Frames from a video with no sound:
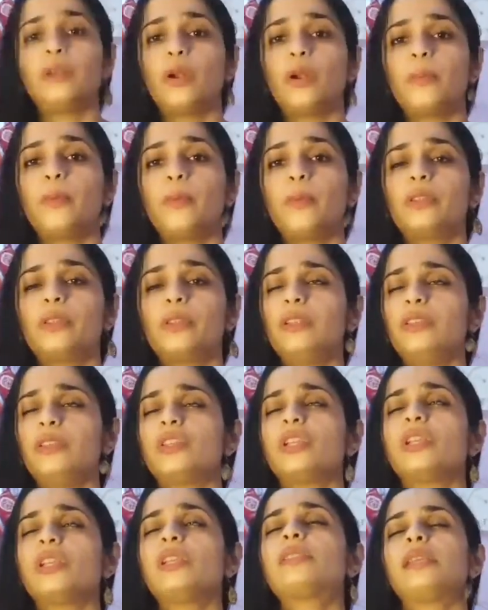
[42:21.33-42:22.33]
Don't bother,
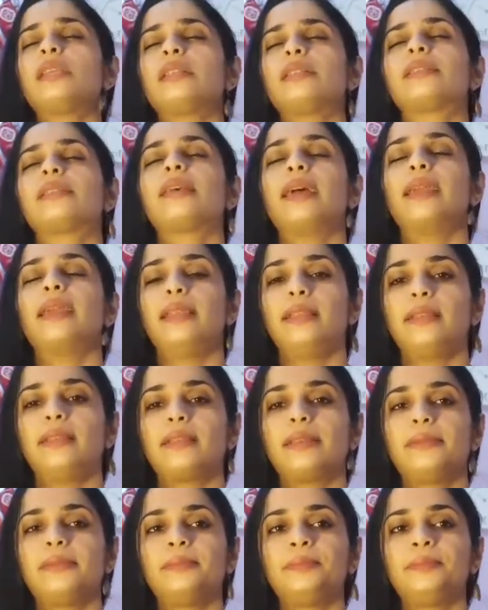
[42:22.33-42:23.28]
just sit silent